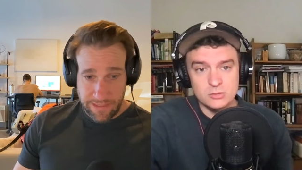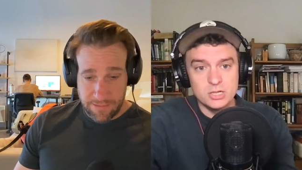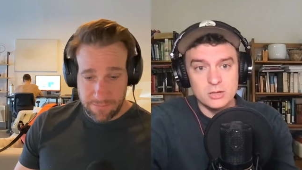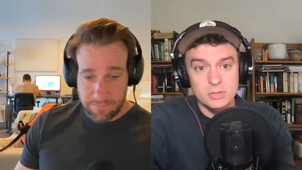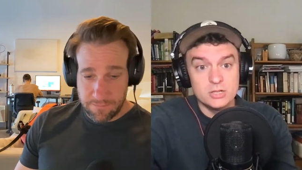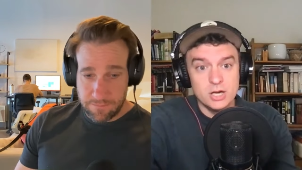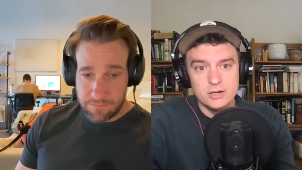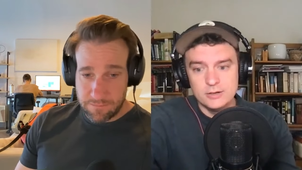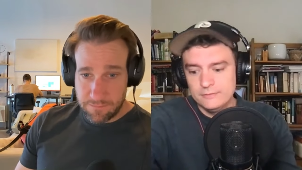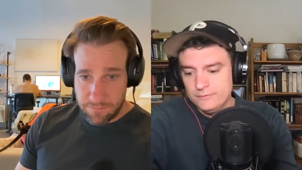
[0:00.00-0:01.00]
Speaker 1: going to become much
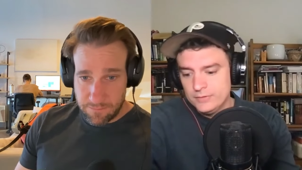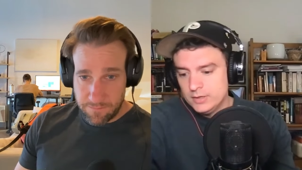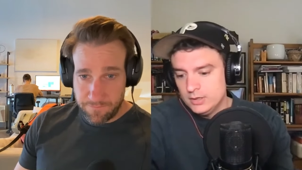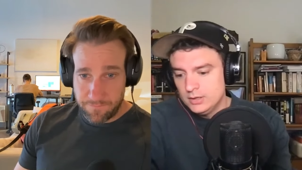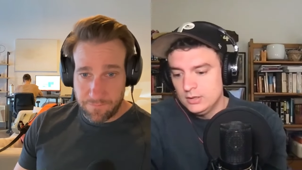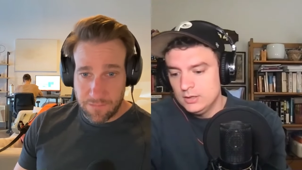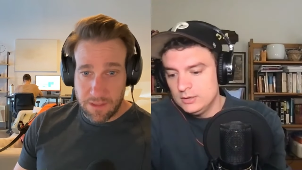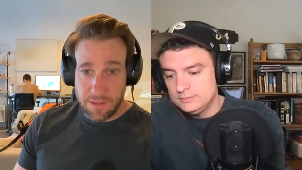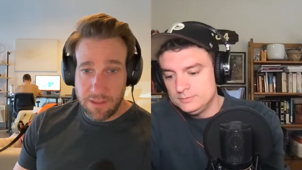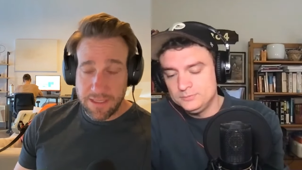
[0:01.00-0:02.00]
higher.
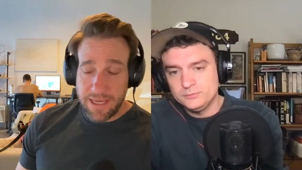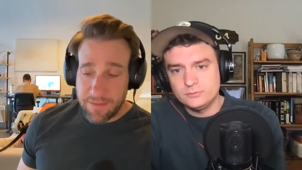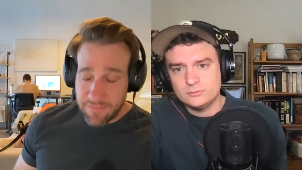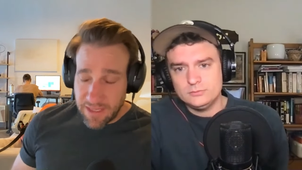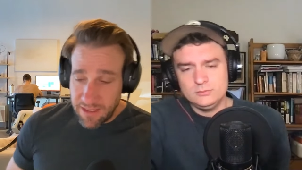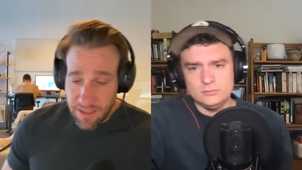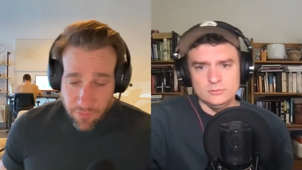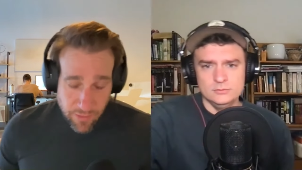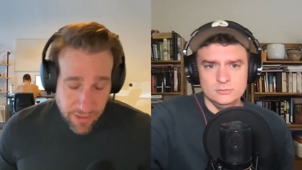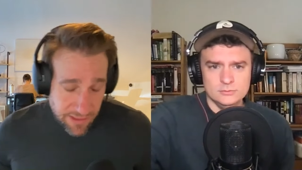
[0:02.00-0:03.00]
Speaker 2: Yeah, and, and, the
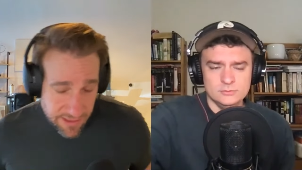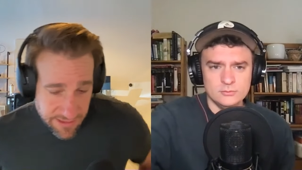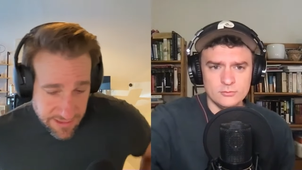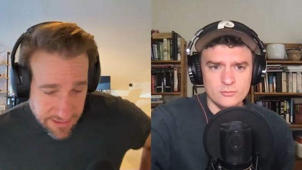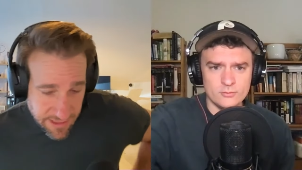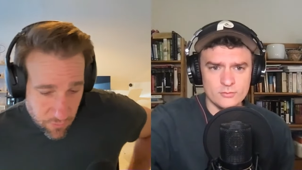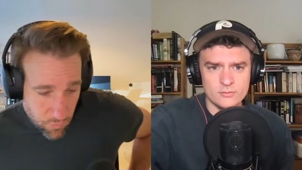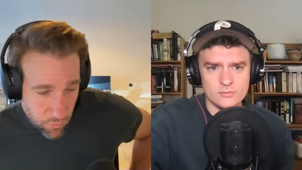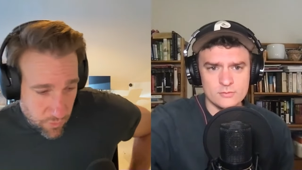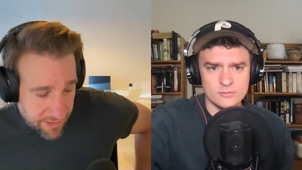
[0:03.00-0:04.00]
reality is is that
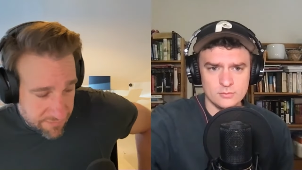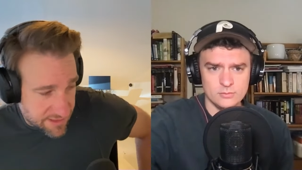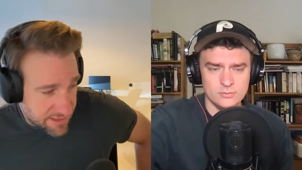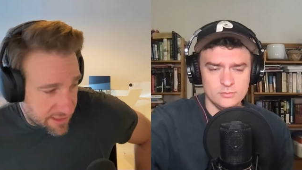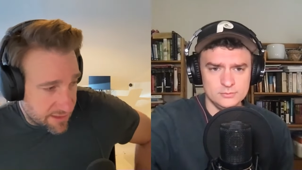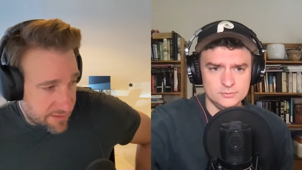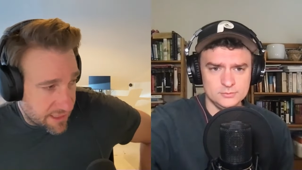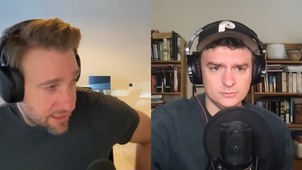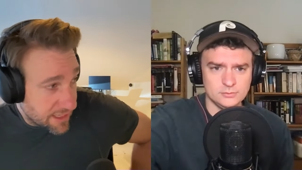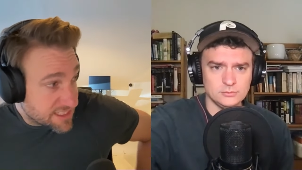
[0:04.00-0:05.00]
we have this thing
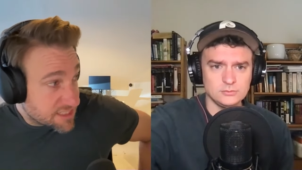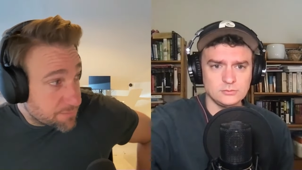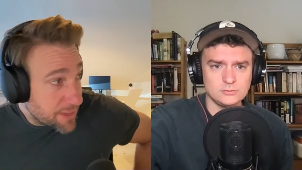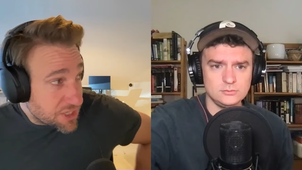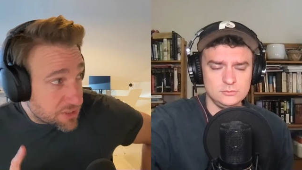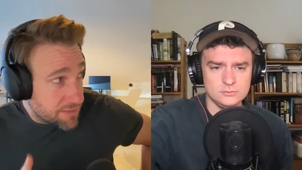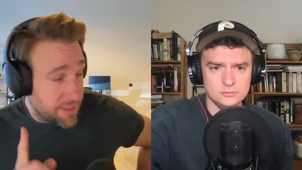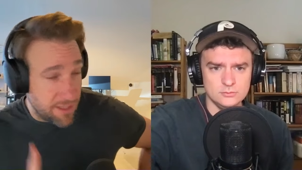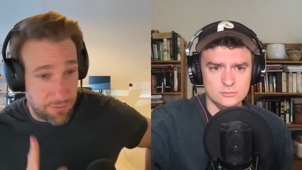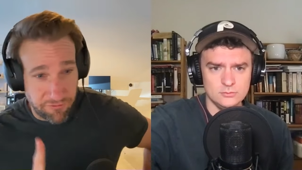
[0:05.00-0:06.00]
that especially
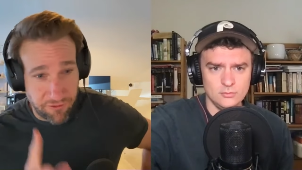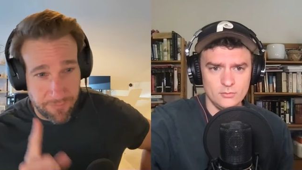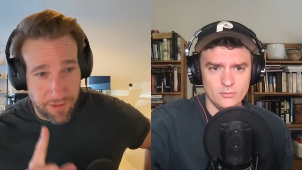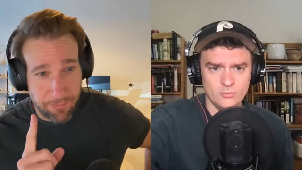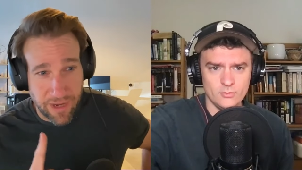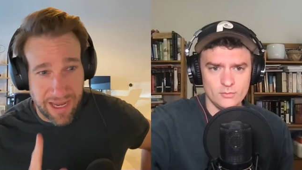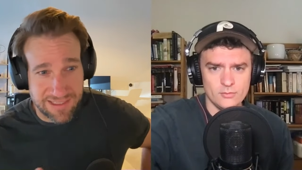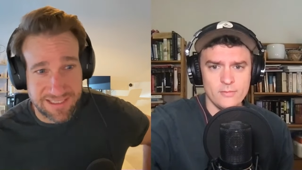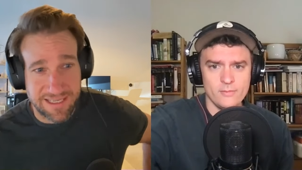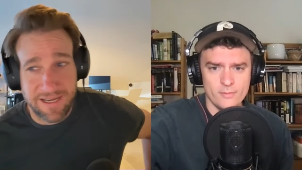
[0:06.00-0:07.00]
people from the
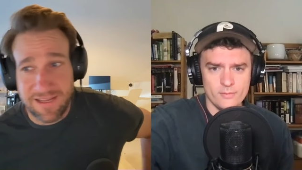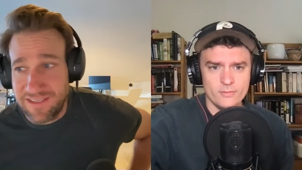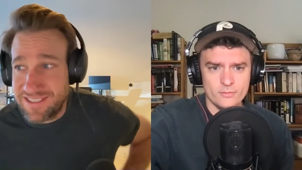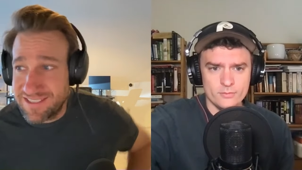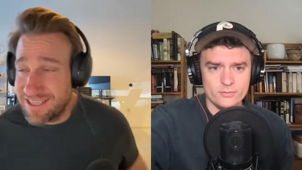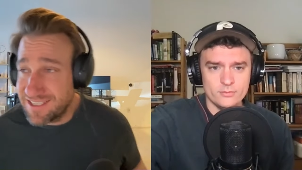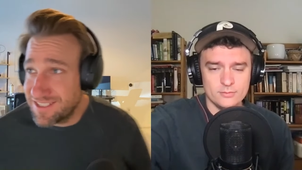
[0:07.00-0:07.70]
brand side, and this is not to